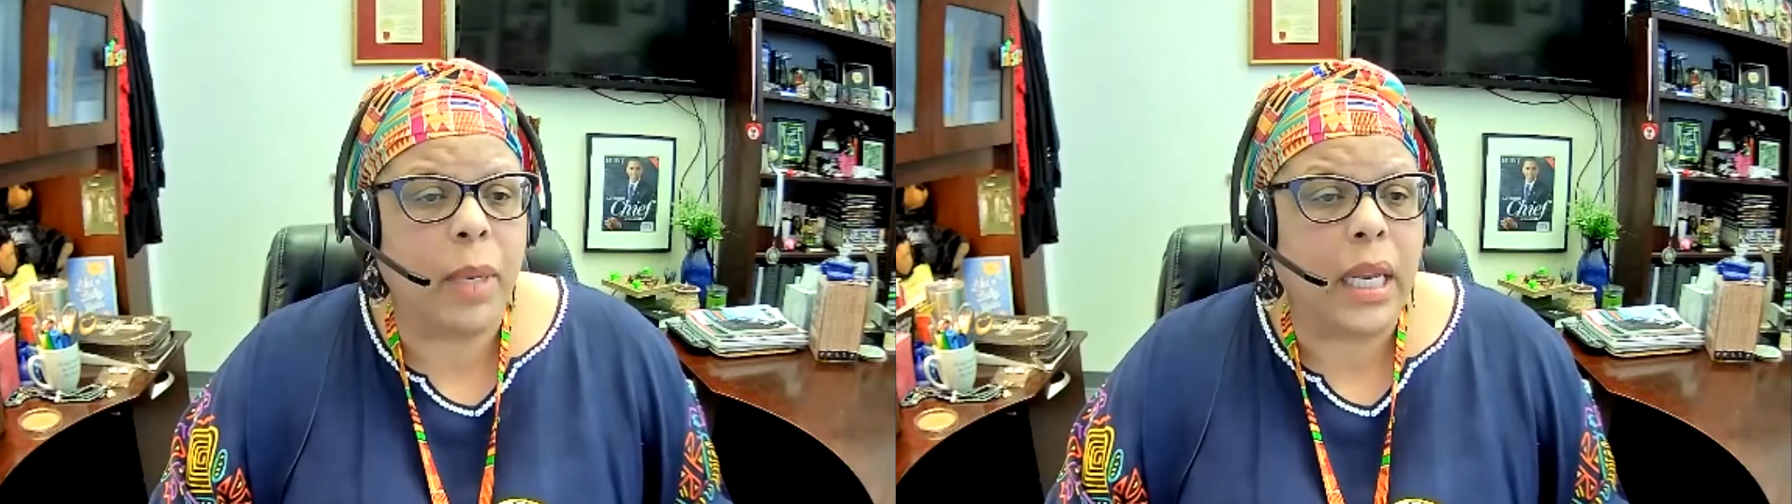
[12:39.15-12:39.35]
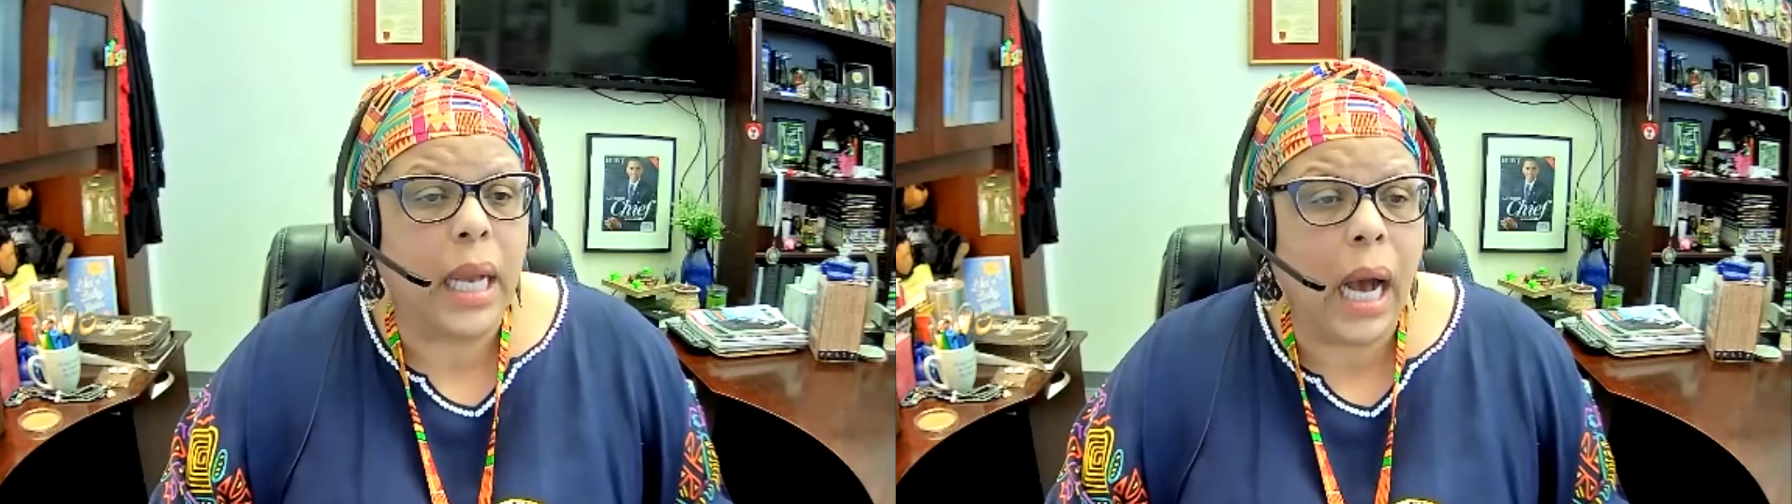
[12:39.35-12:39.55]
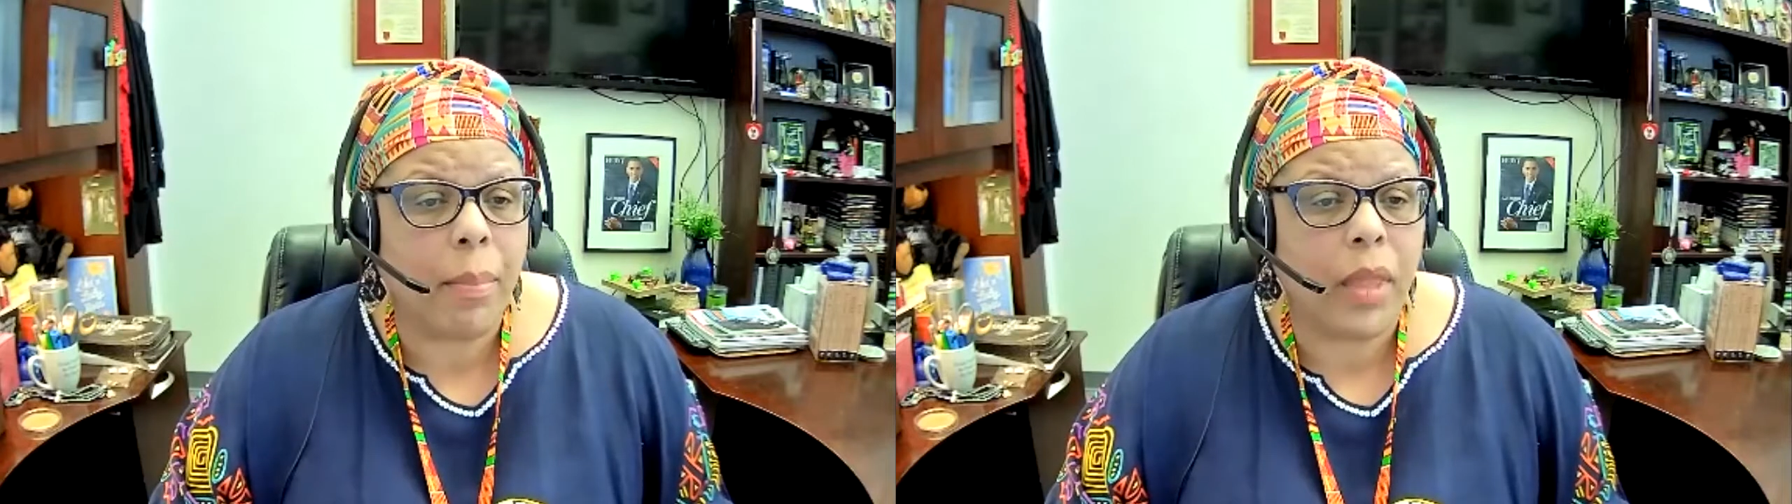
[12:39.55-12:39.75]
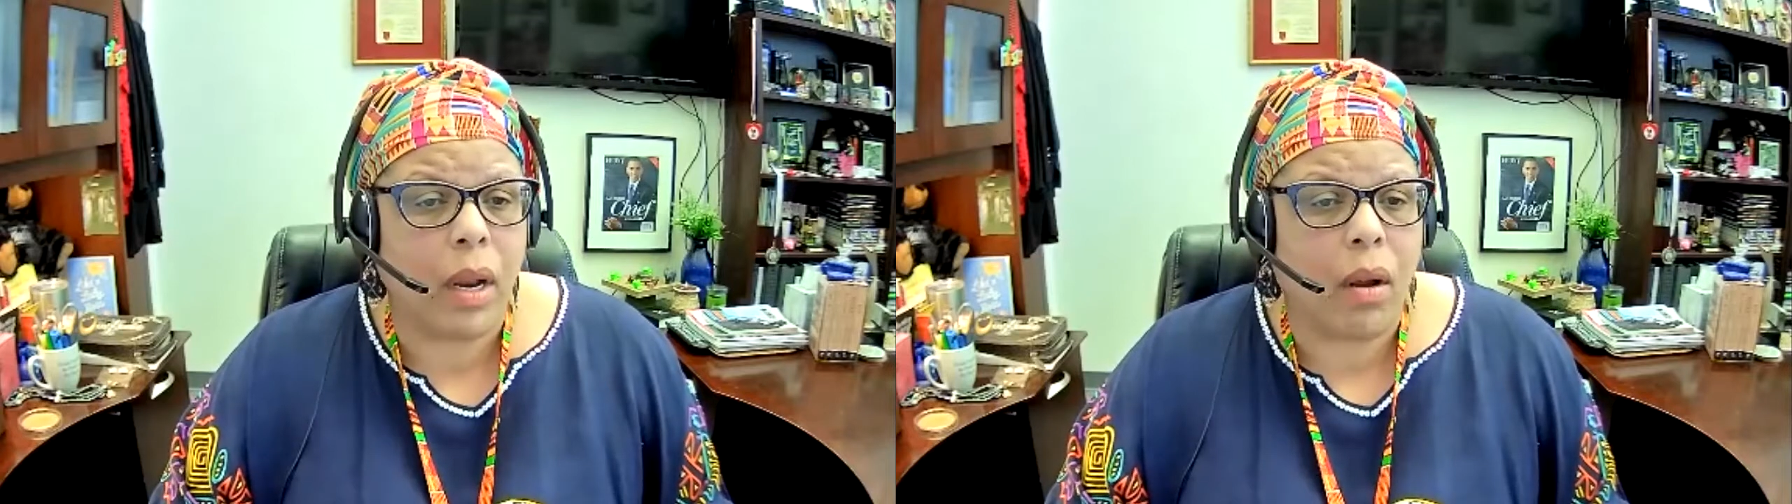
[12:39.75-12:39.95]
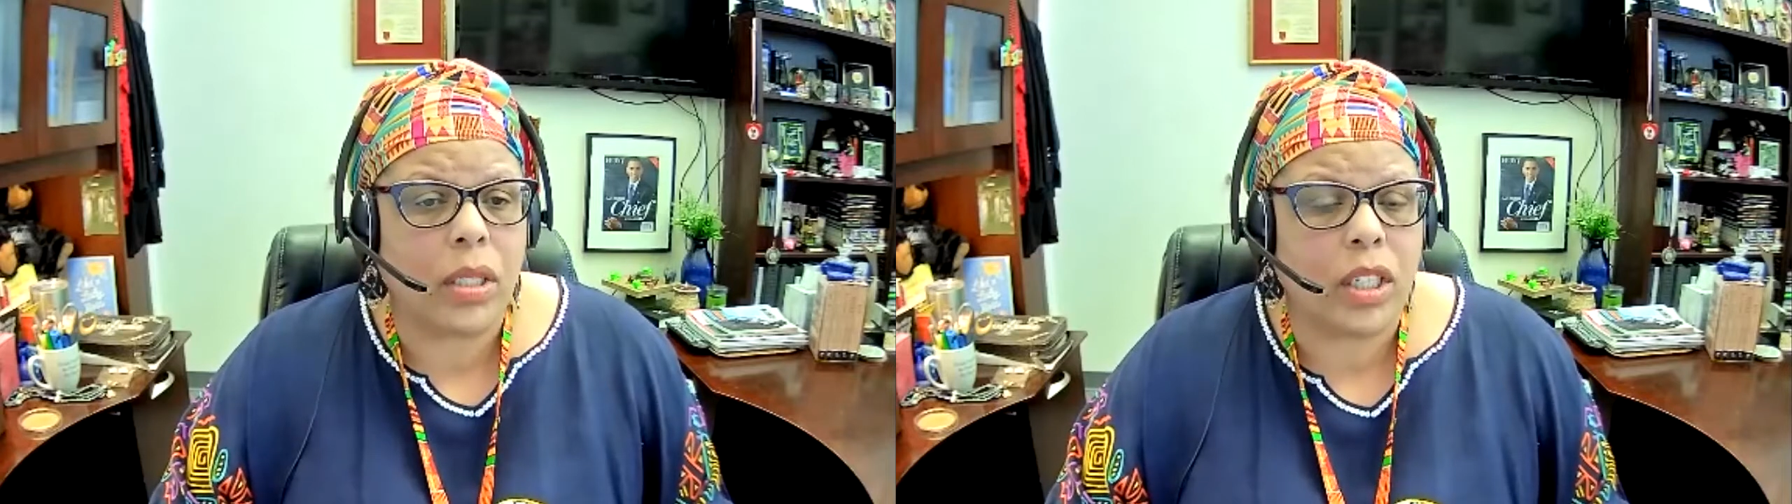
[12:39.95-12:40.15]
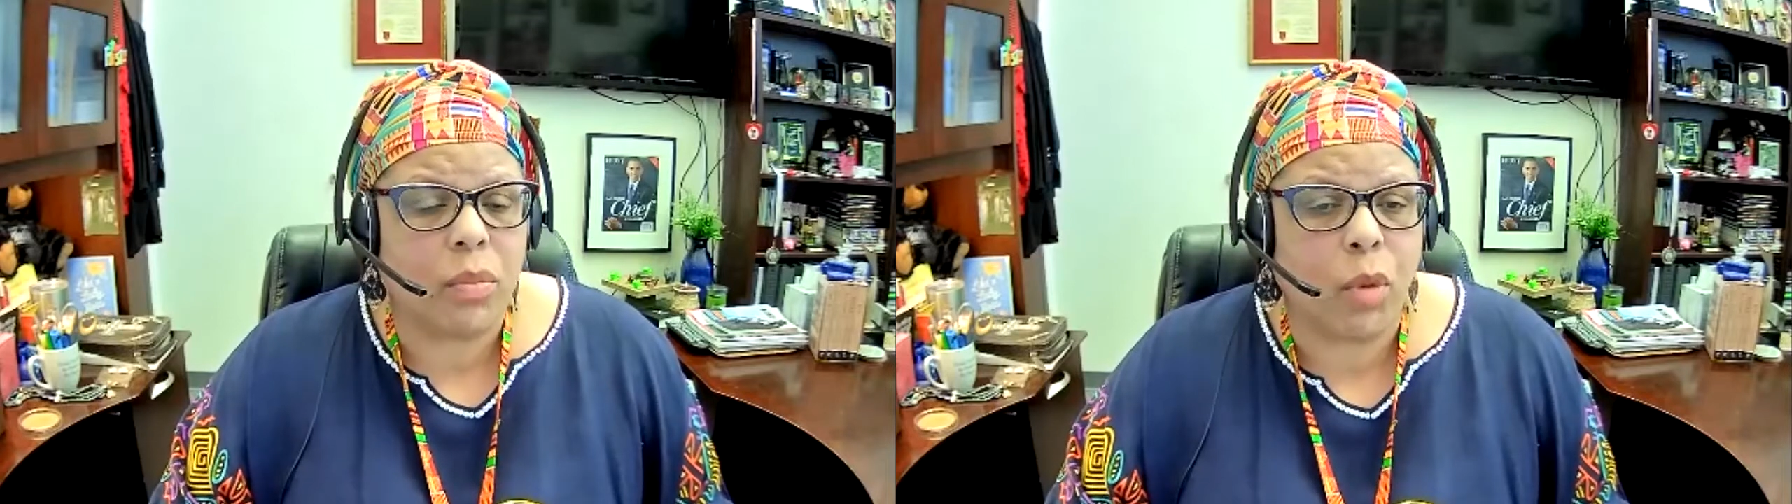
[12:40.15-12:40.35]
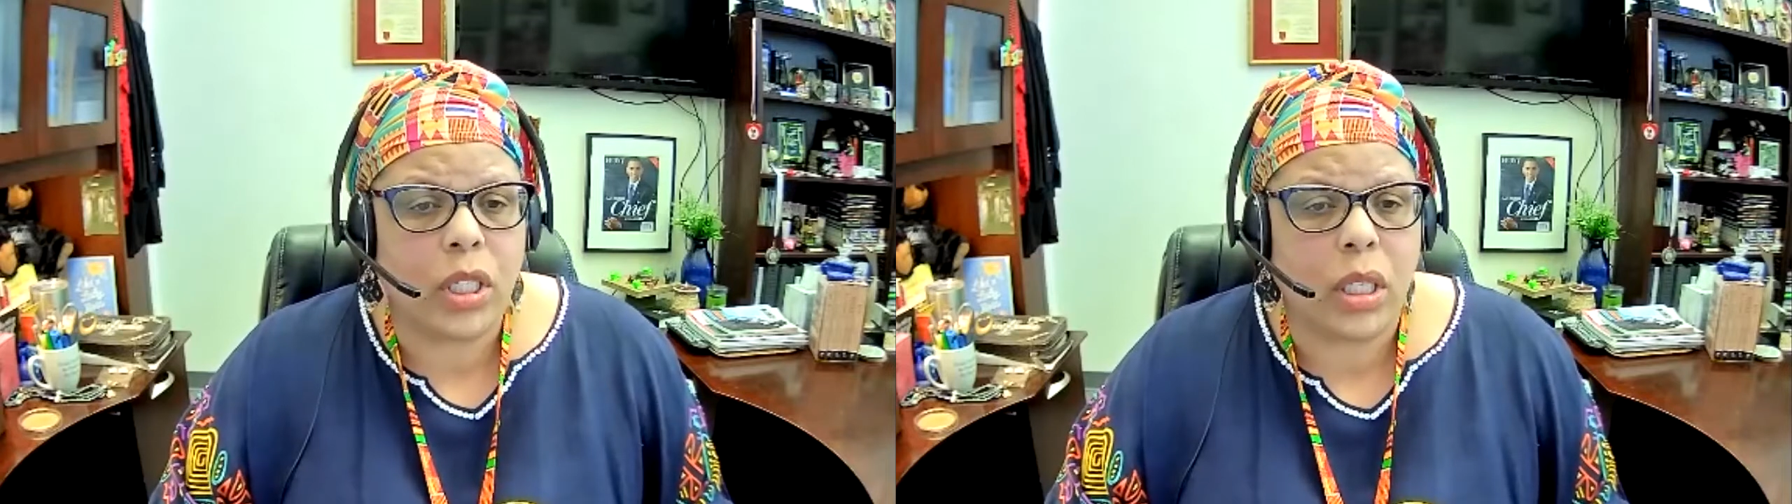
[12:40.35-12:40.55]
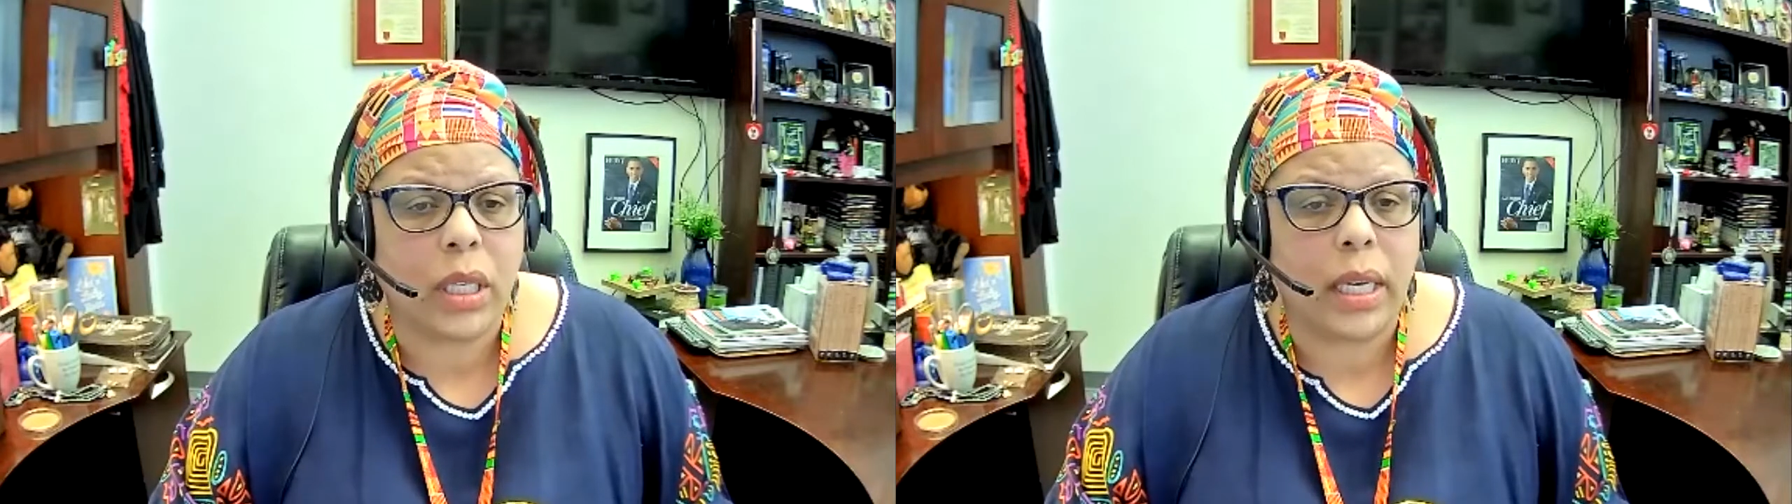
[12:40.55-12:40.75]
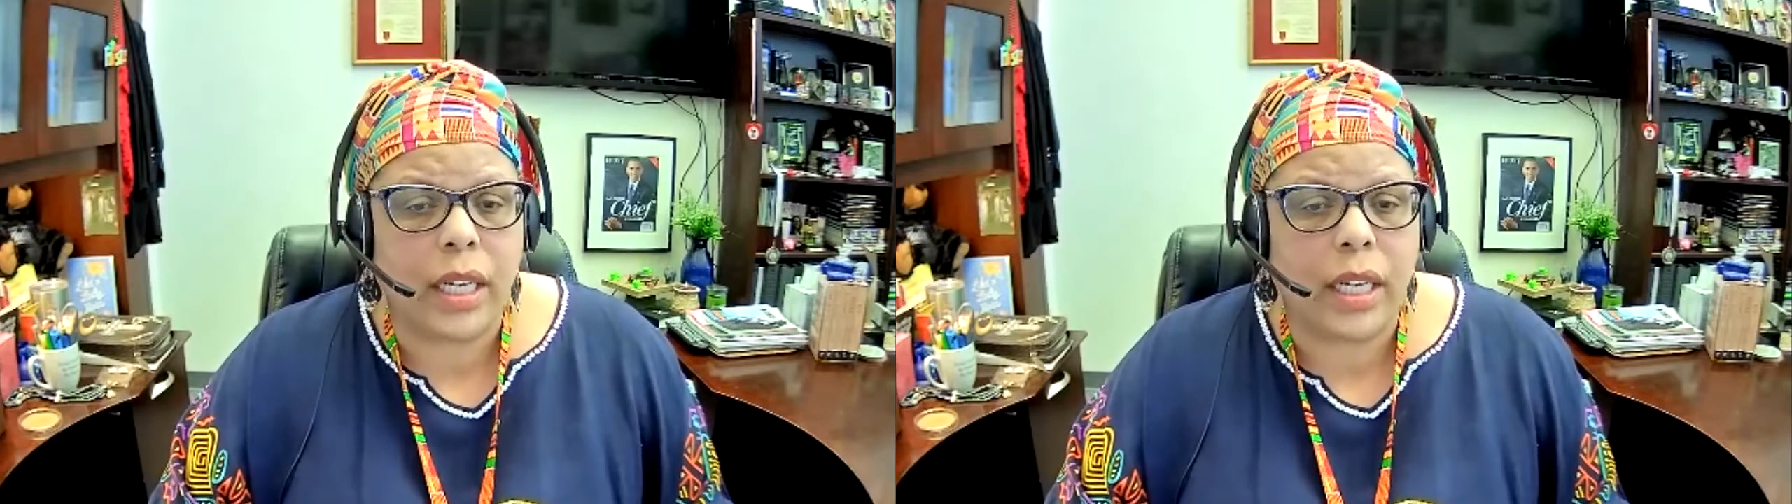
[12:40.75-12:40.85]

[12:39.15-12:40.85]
become the largest march in the